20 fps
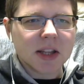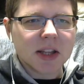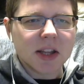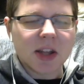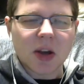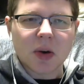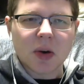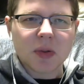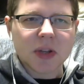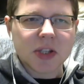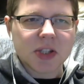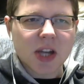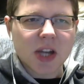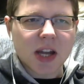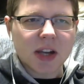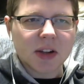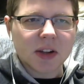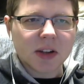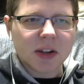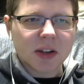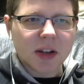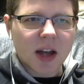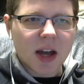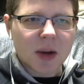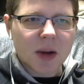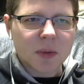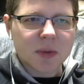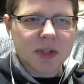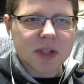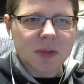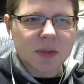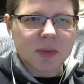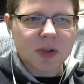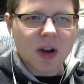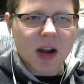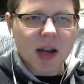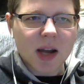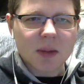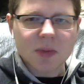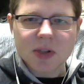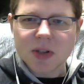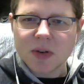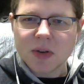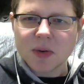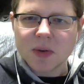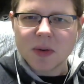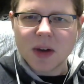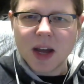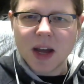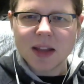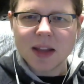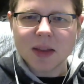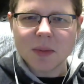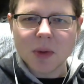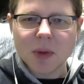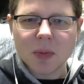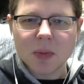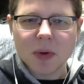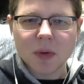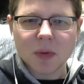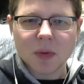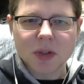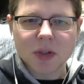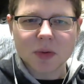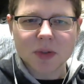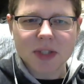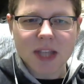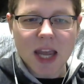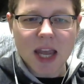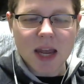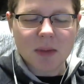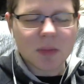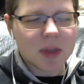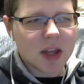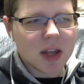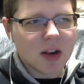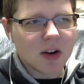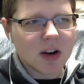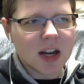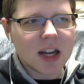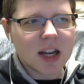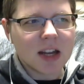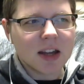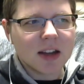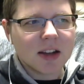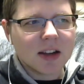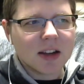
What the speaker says: the only channel I was subscribed to at the moment, which was Game Theory.